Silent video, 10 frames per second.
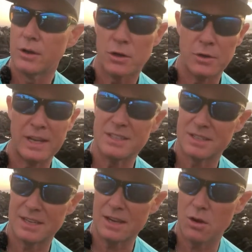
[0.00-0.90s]
creates a
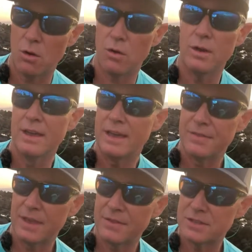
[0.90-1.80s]
sinkhole,
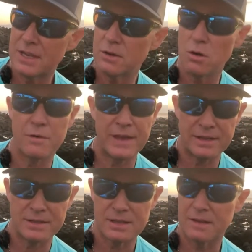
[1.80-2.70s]
and then the sinkhole, if that
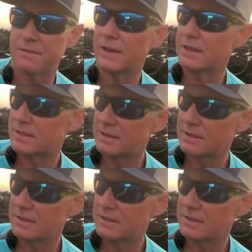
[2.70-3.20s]
doesn't get fixed,